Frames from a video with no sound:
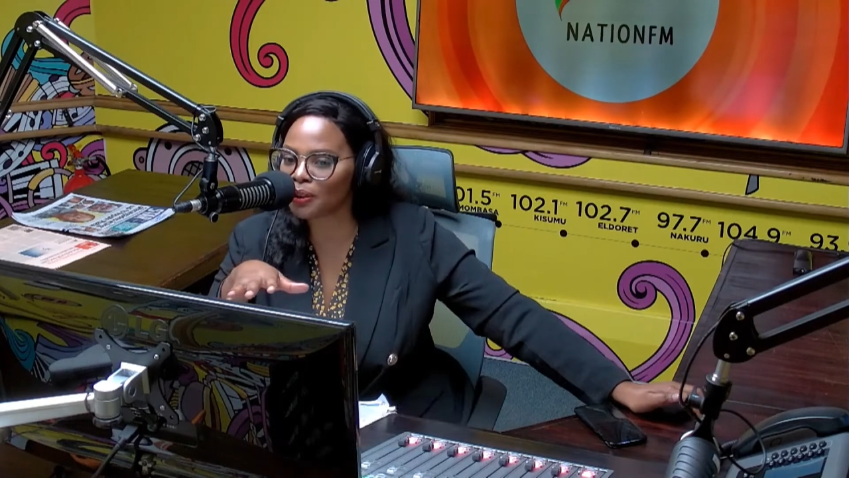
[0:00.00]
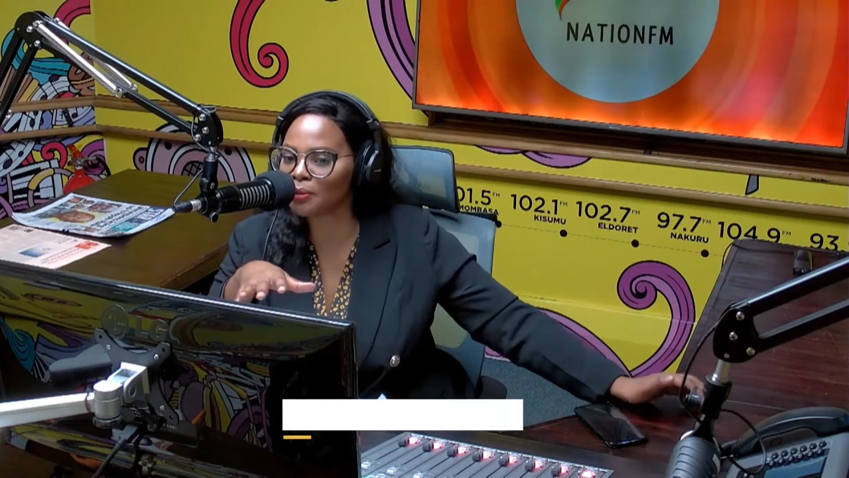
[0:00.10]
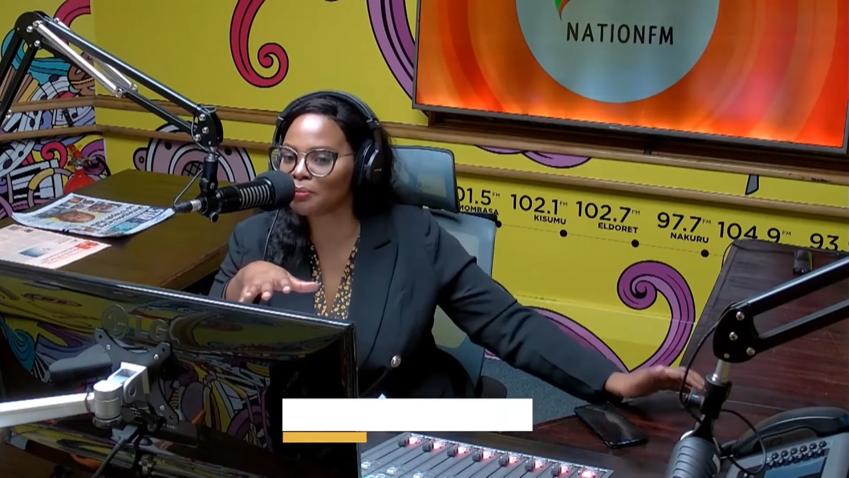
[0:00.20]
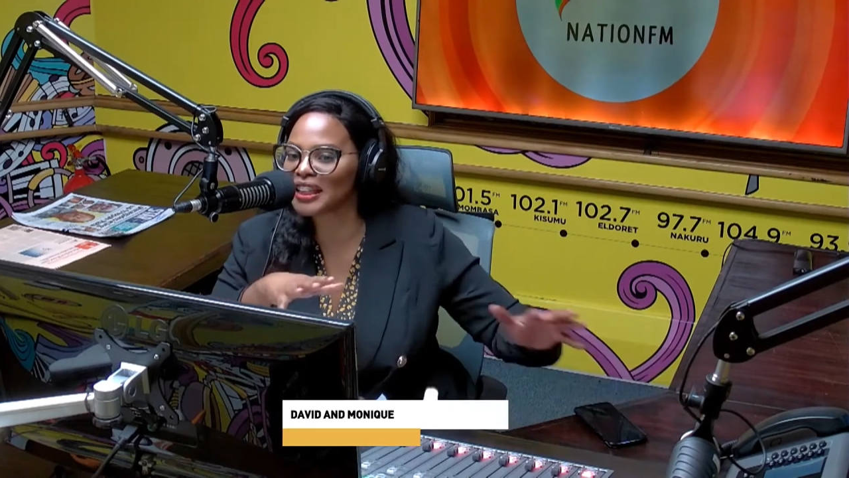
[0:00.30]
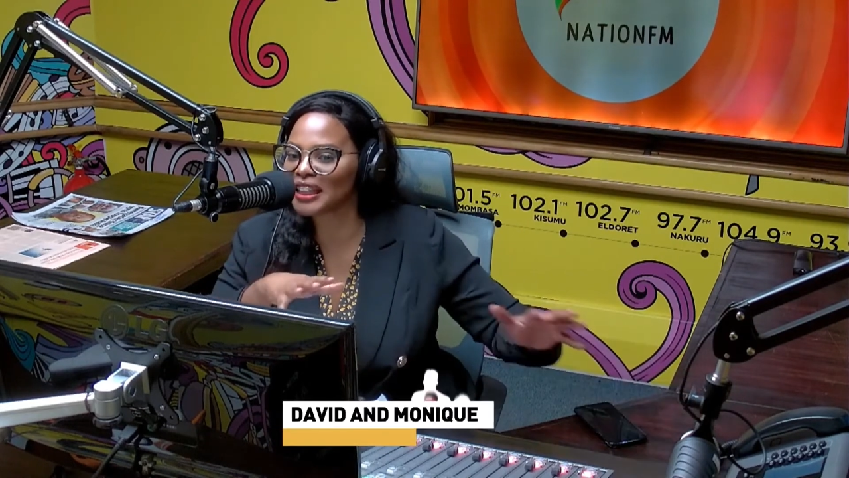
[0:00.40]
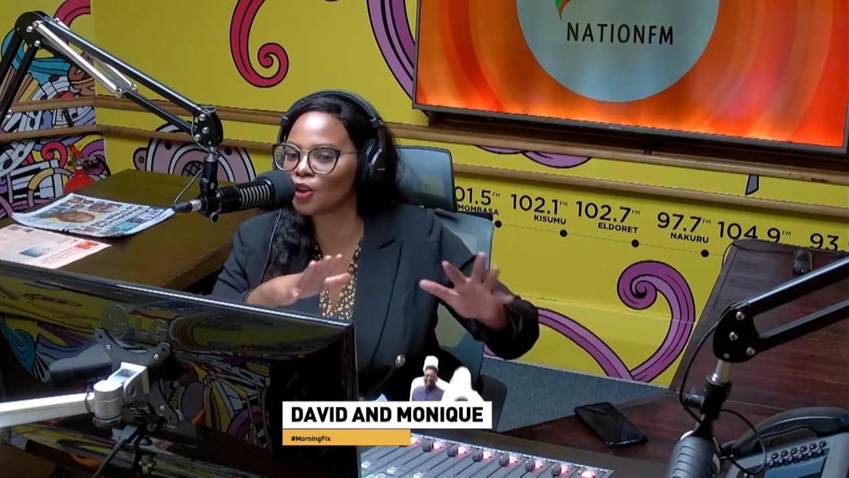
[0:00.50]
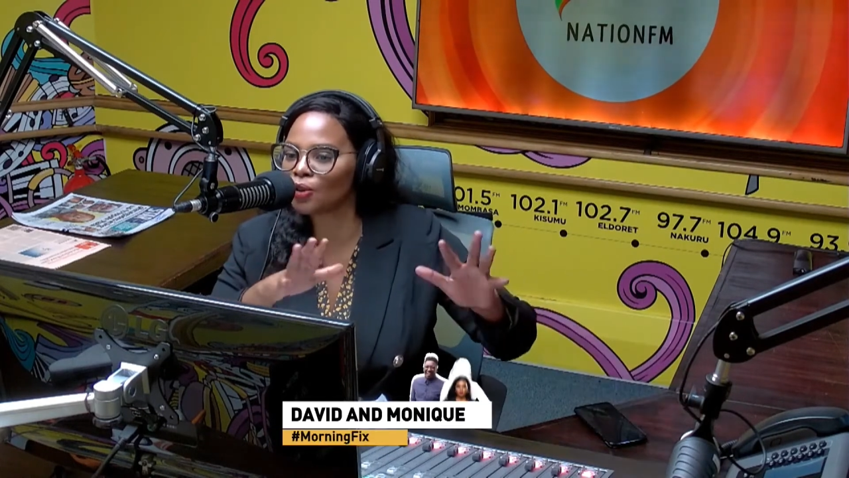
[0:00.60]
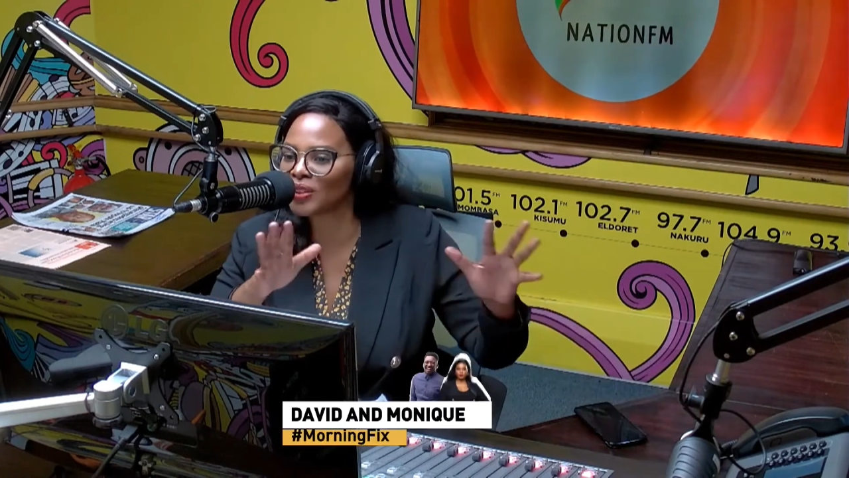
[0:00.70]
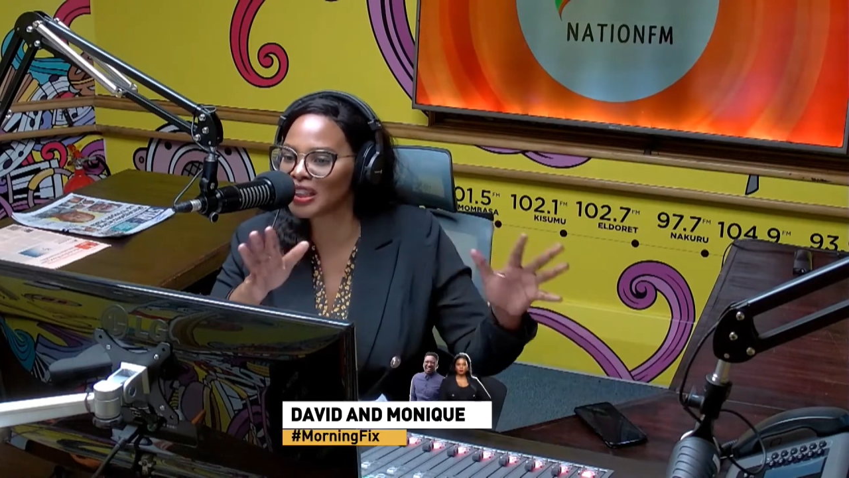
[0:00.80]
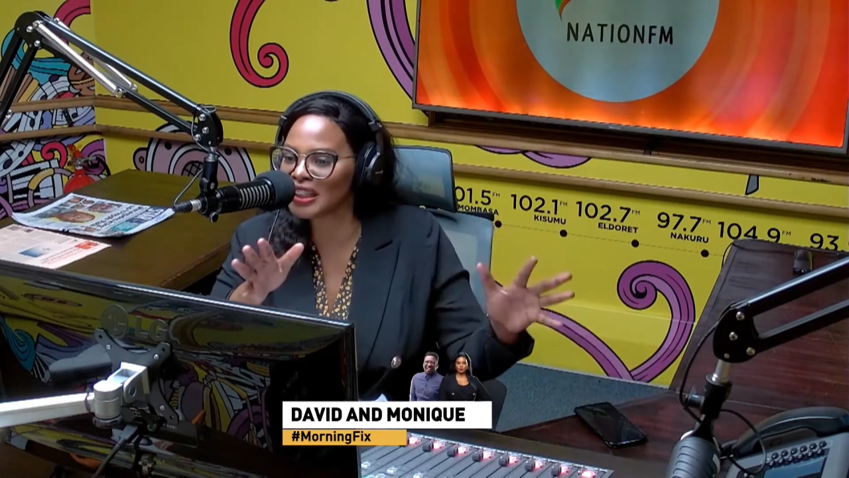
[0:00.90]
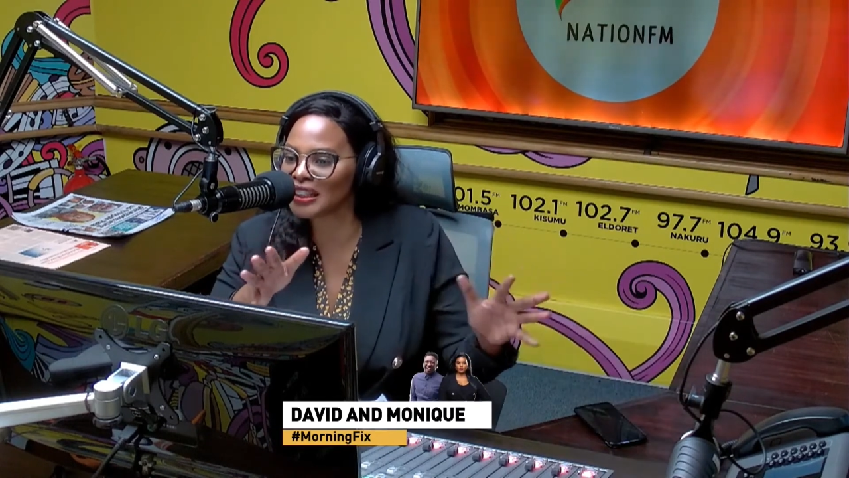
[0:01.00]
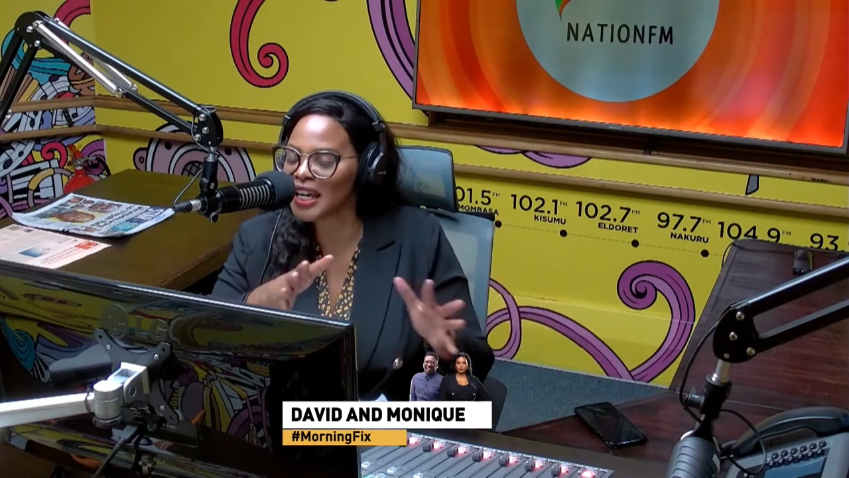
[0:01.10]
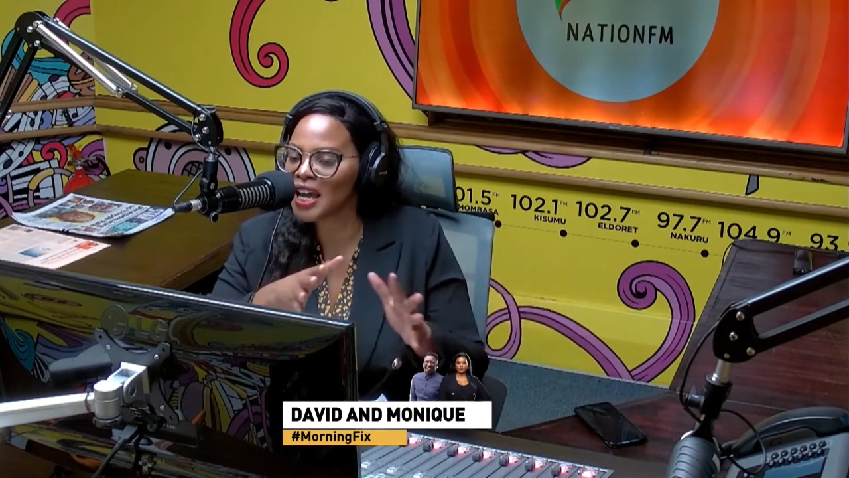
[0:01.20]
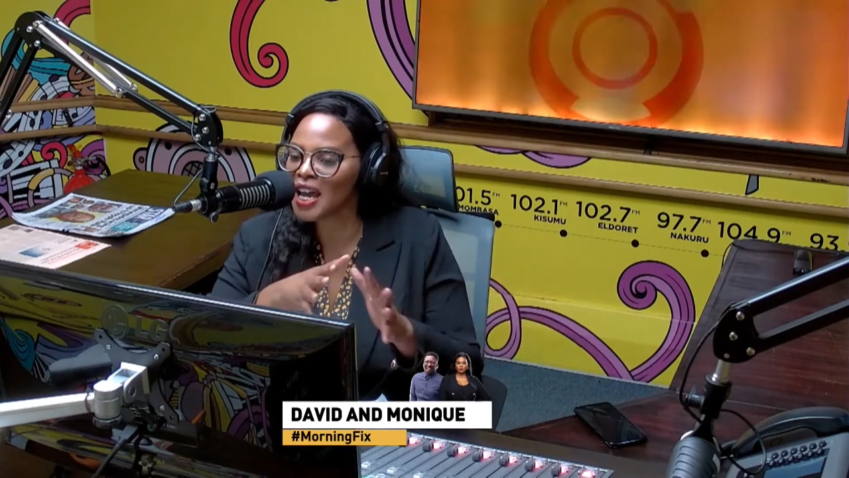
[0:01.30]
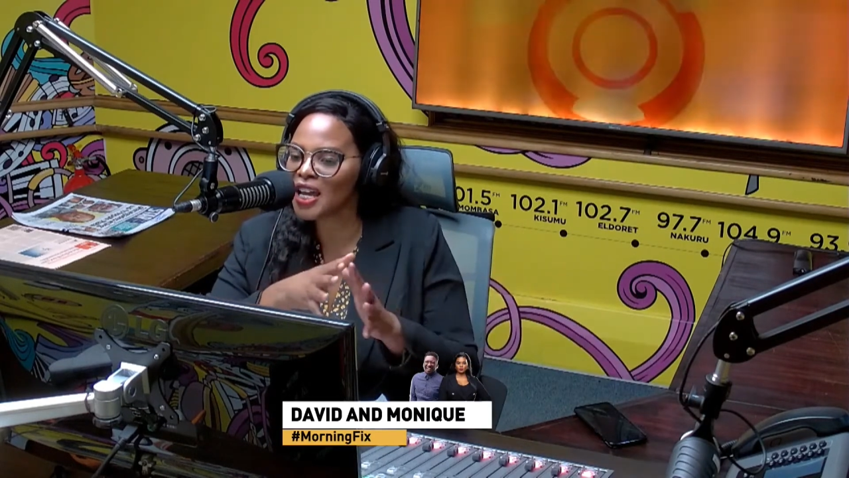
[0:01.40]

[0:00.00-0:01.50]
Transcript: we're going to be seeing a lot of these.